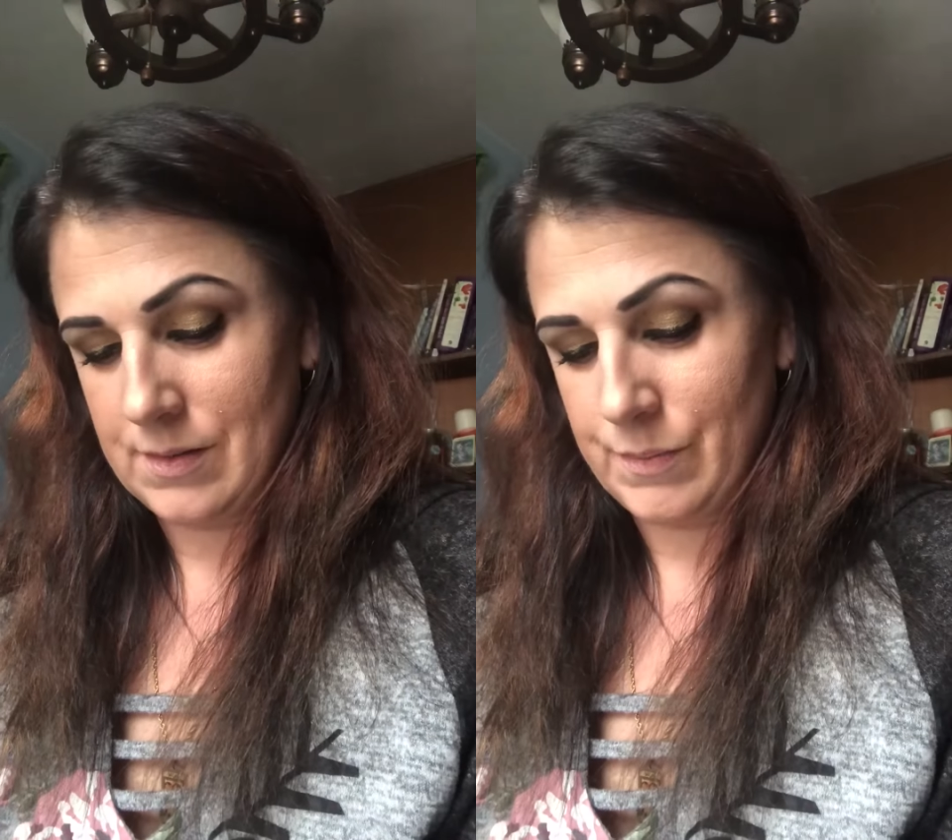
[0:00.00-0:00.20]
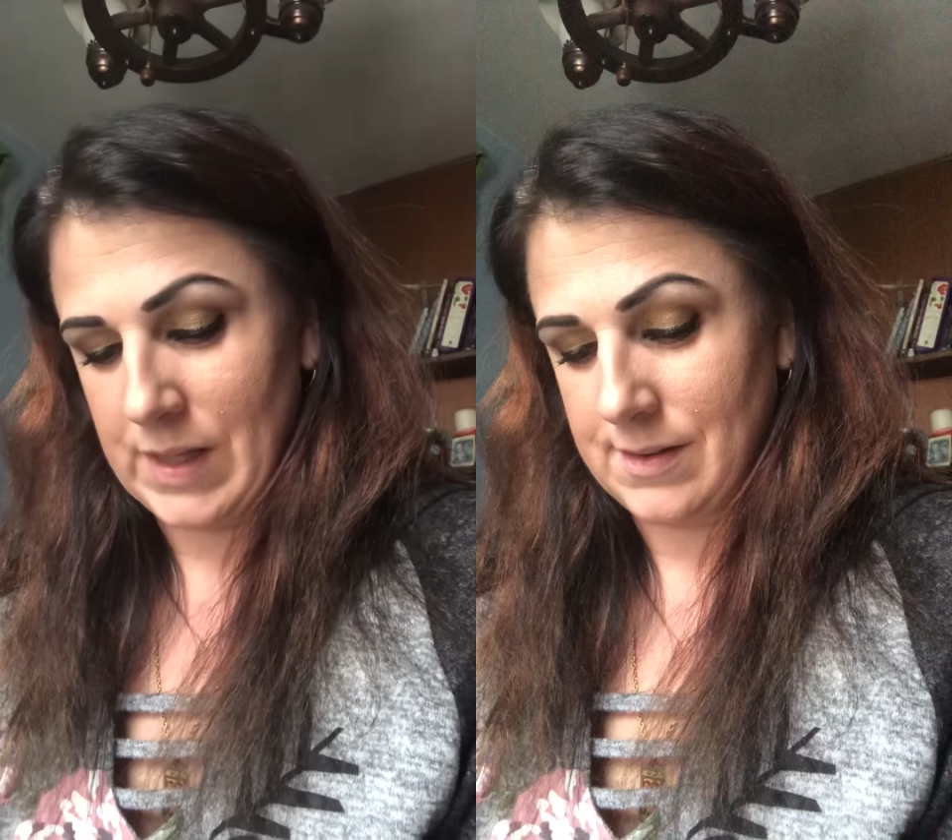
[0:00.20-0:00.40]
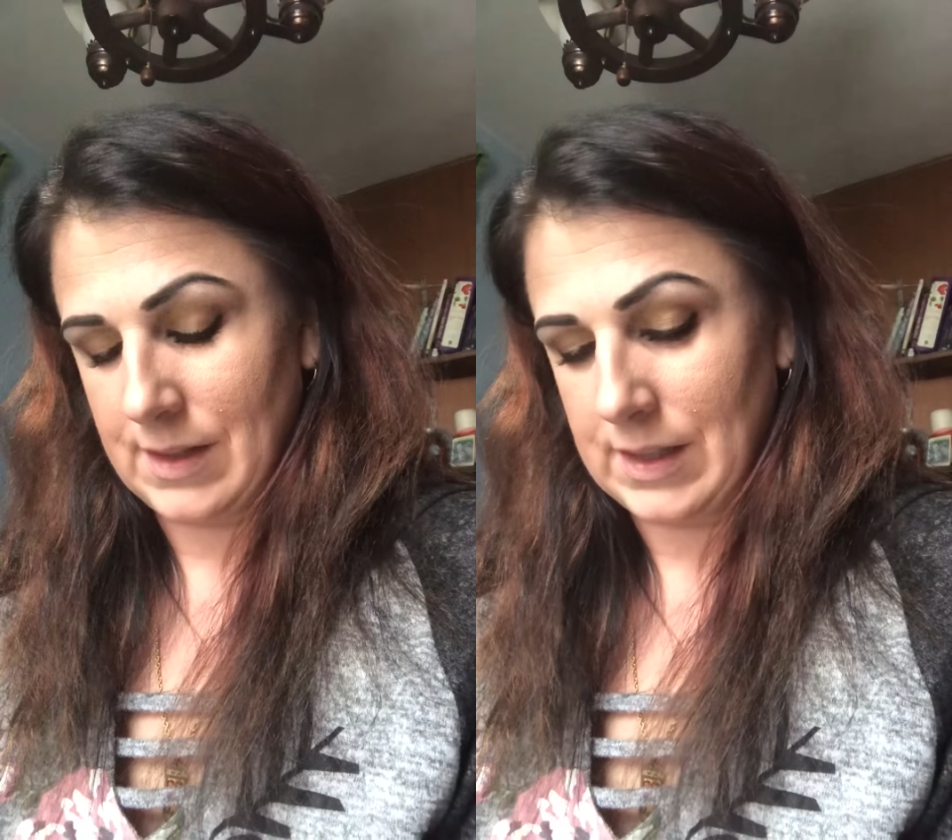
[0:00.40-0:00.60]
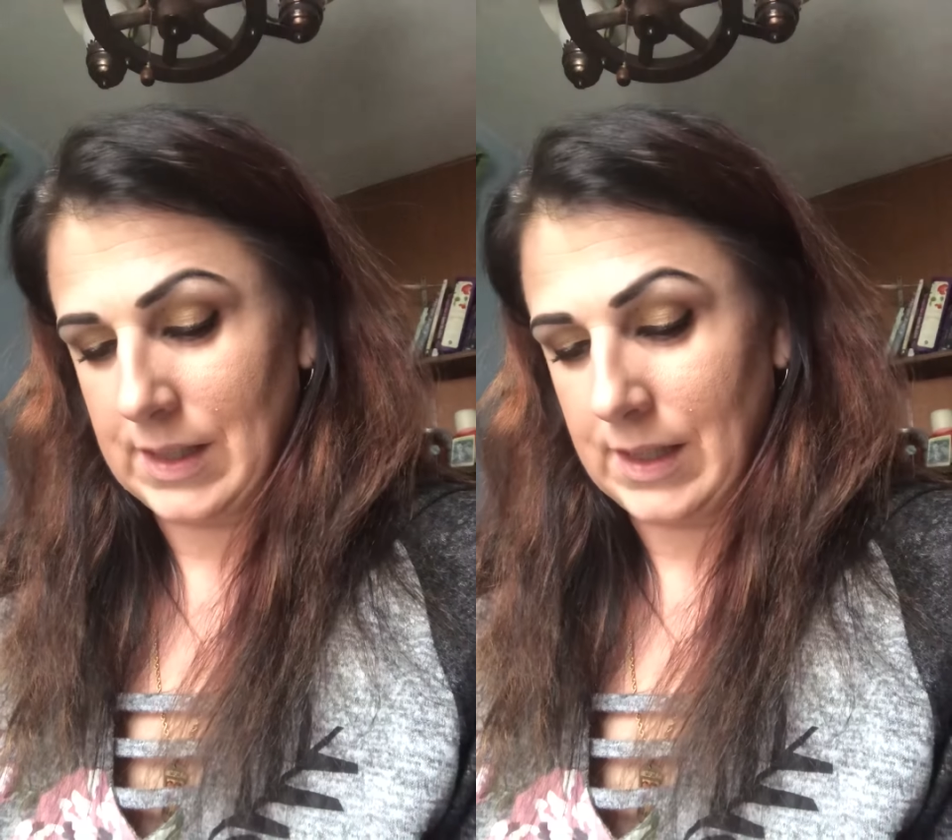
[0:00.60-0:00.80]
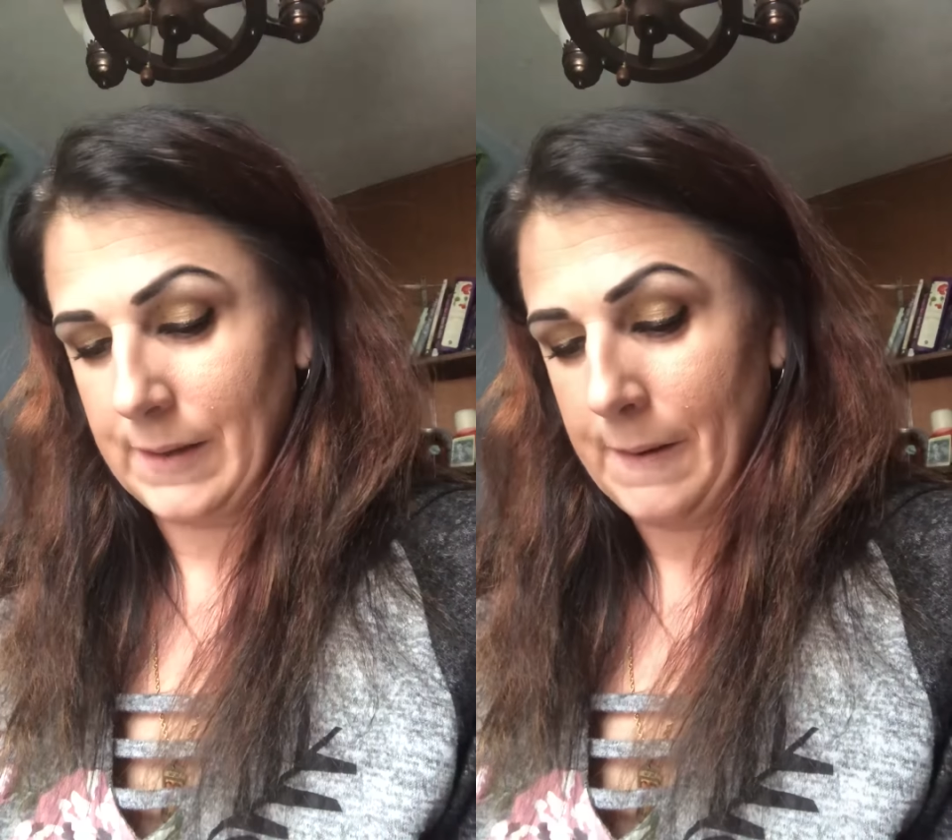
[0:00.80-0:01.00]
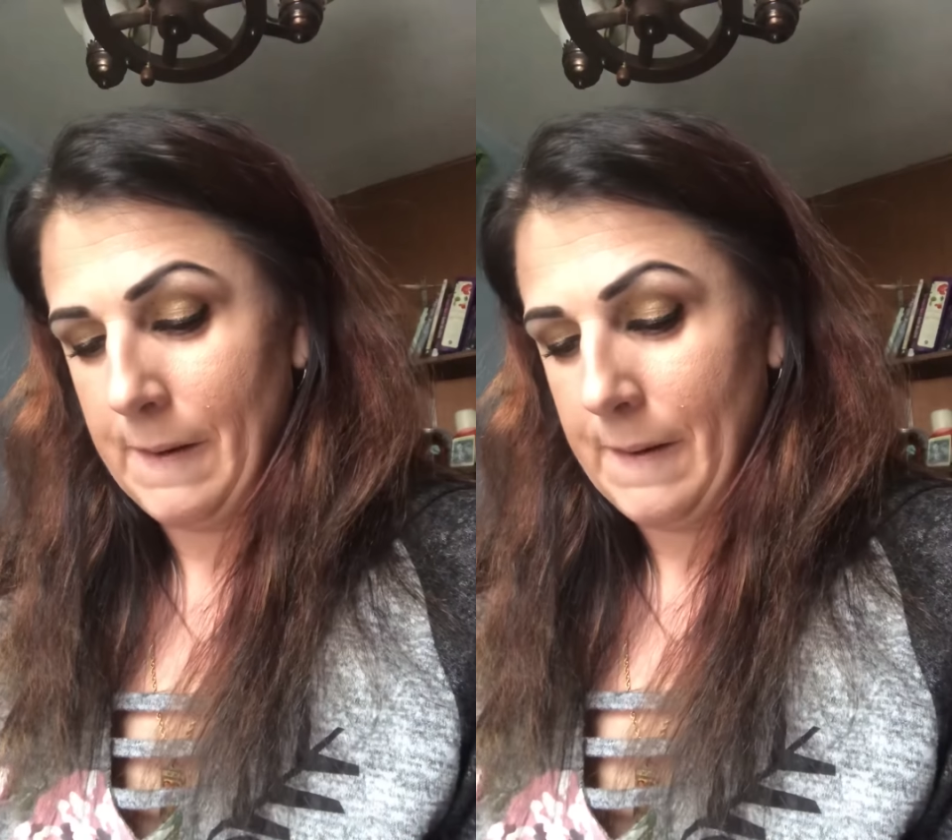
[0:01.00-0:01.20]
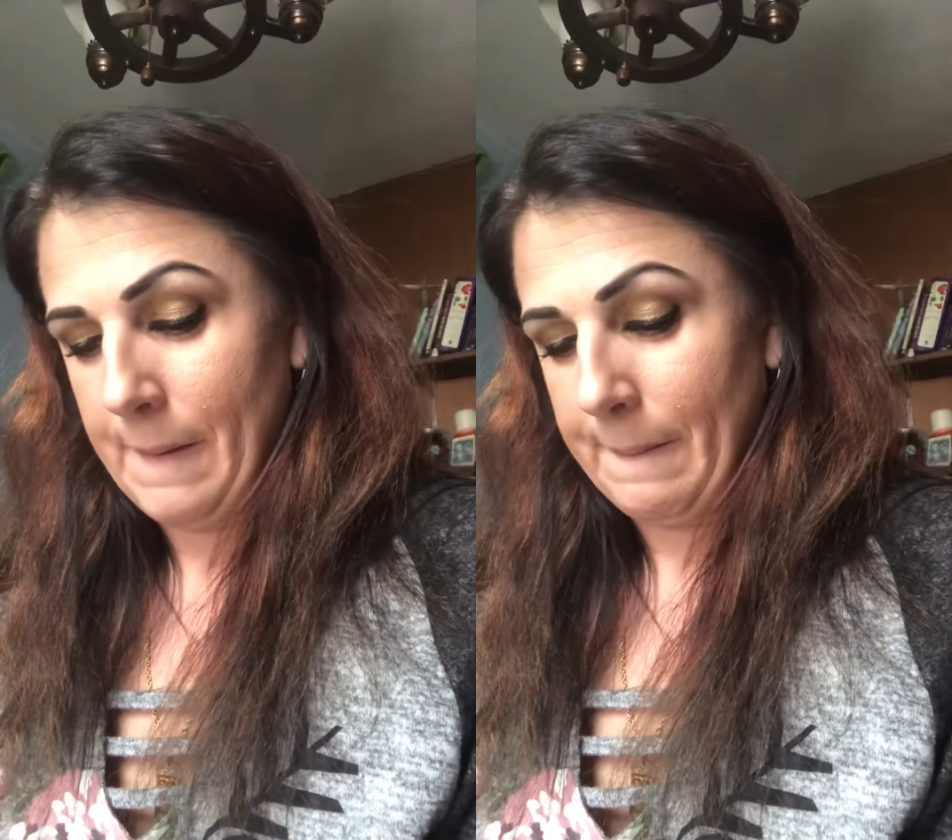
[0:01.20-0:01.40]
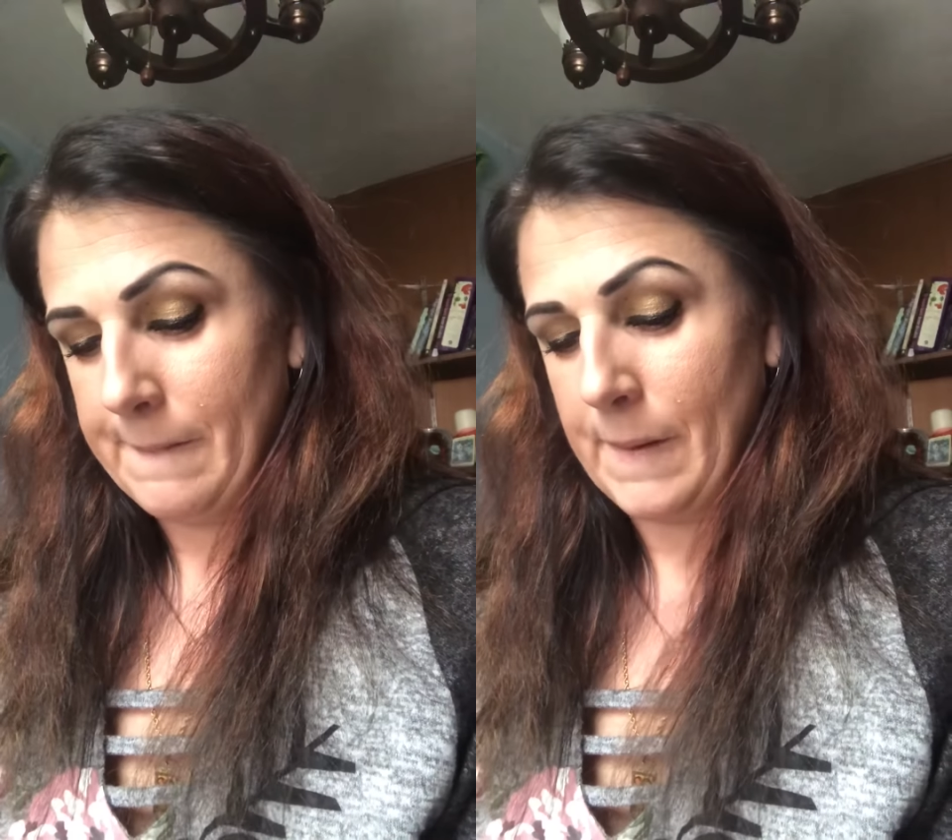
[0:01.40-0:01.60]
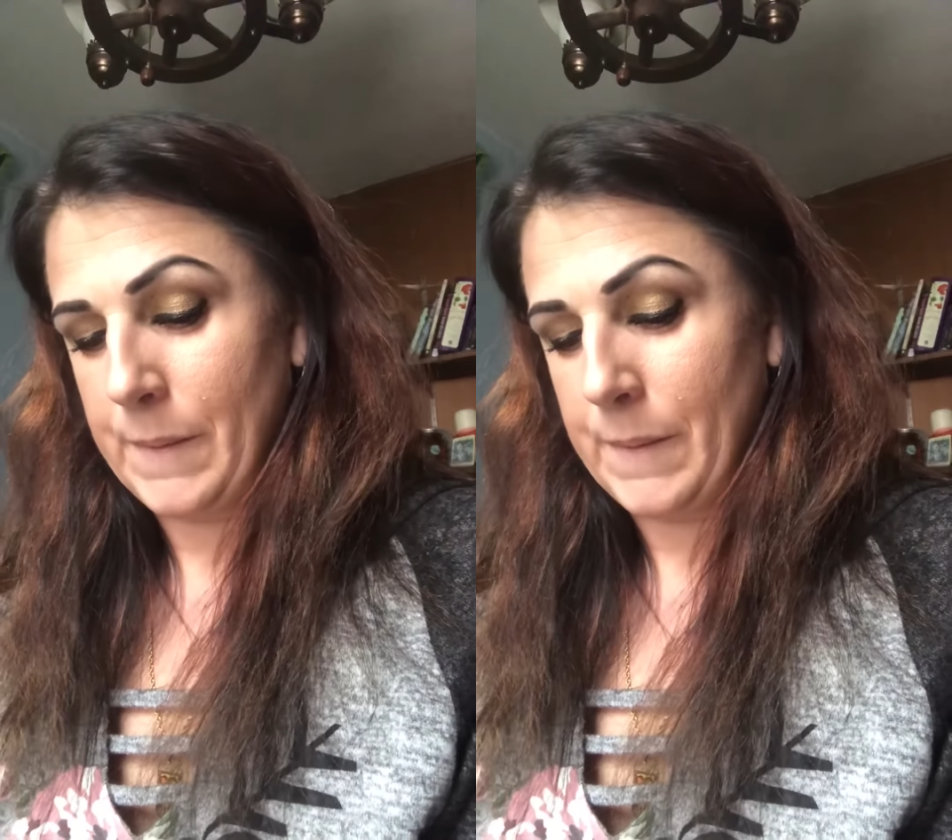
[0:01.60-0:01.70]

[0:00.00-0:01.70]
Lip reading: Basically, some